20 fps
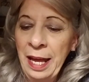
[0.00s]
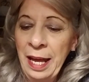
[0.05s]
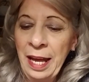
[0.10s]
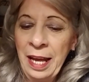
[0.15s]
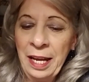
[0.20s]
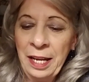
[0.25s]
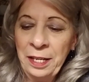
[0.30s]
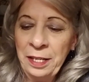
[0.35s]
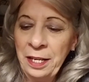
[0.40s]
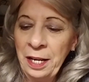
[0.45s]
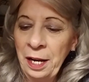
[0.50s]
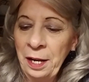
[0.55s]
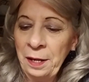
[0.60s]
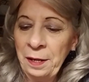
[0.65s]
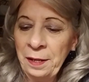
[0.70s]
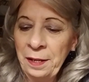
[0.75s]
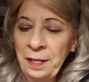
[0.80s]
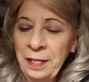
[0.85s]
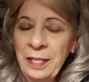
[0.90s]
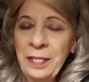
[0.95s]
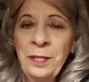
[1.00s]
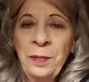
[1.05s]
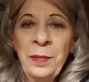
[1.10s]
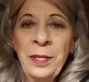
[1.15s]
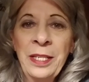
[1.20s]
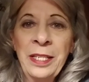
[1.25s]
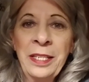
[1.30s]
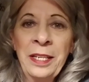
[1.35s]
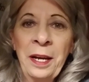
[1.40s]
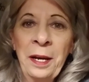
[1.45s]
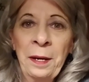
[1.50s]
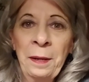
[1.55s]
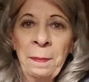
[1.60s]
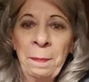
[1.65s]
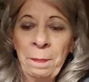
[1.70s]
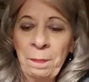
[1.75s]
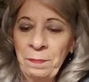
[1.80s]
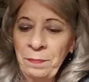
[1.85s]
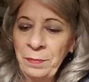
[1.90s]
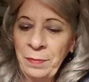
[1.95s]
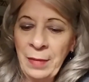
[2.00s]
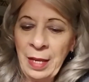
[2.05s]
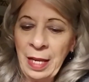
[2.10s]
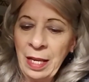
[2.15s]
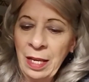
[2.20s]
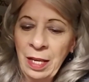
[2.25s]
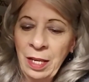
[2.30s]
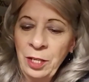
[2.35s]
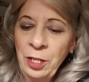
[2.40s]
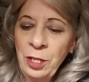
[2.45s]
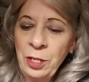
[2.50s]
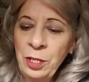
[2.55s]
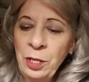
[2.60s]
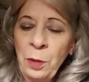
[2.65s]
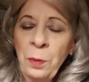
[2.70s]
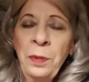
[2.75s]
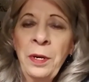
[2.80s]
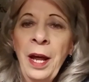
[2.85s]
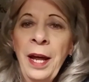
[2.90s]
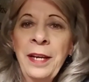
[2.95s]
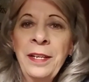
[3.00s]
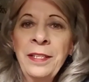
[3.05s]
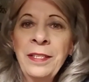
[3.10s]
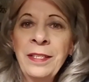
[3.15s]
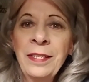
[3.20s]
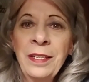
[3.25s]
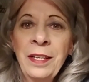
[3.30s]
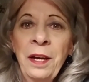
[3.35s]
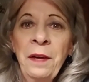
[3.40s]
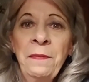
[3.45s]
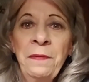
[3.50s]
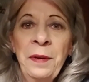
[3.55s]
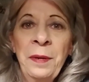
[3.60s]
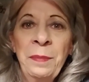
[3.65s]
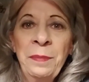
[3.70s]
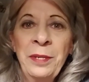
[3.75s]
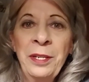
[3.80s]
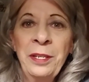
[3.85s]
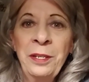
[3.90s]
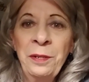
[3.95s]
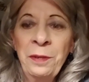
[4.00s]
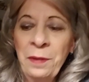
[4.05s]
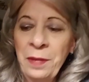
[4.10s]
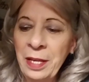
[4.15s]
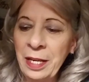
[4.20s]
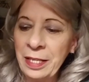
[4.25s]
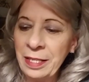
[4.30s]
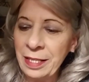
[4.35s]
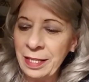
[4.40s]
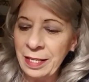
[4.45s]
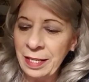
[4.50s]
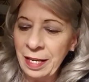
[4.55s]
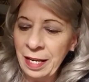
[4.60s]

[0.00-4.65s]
And this was just so nice of him to do this.